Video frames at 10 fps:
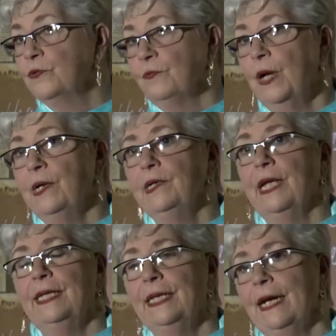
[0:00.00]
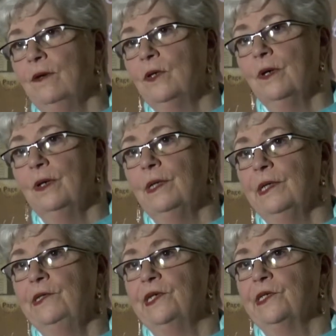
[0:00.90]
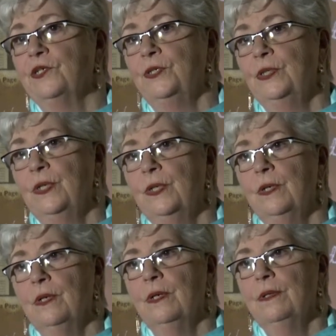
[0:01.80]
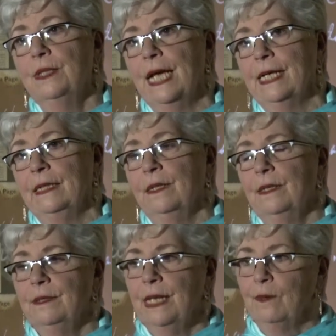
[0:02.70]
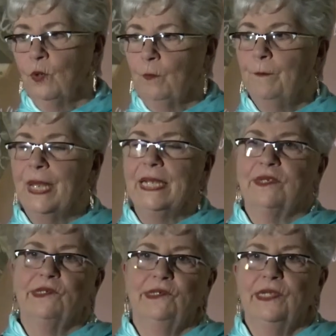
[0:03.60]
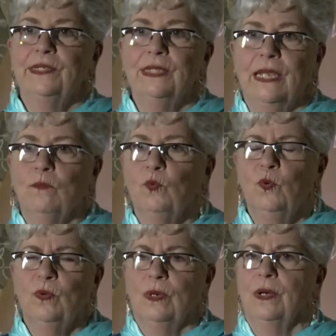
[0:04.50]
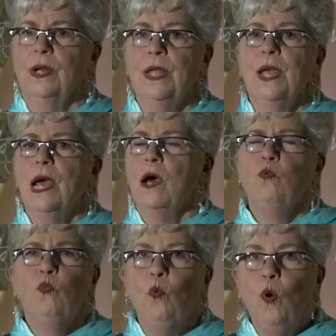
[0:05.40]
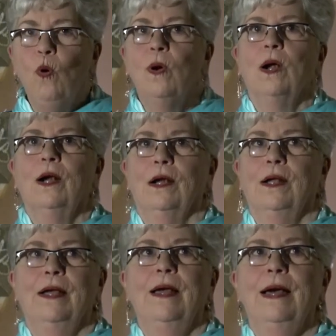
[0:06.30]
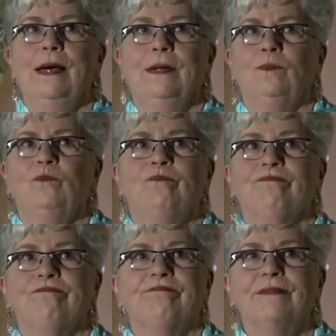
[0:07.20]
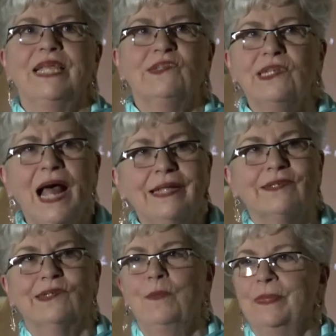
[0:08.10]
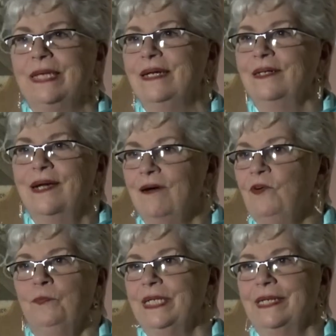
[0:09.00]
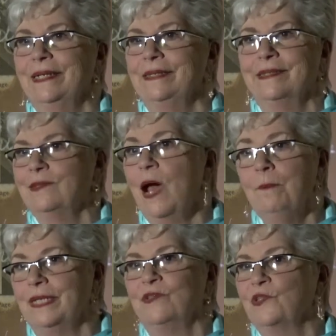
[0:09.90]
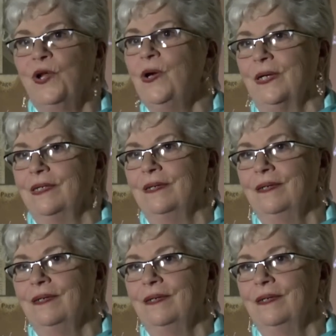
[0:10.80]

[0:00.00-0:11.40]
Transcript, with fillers: drug and alcohol addiction that, that were based in that war. A war um, is not something a government can stop and start.